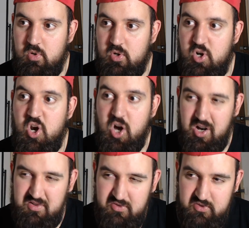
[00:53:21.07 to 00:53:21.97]

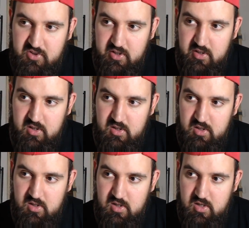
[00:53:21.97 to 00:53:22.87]
loved
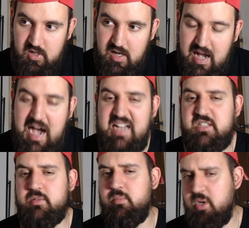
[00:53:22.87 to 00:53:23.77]

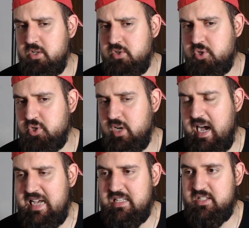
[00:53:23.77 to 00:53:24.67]
as much
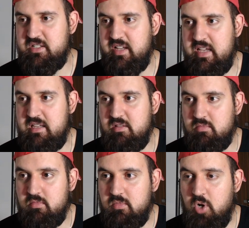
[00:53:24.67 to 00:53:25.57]
as they
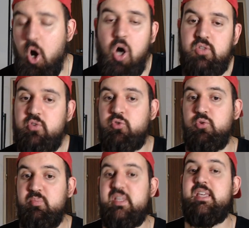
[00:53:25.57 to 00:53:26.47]
ought to
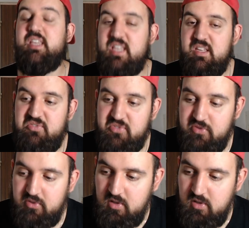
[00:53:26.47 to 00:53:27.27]
be if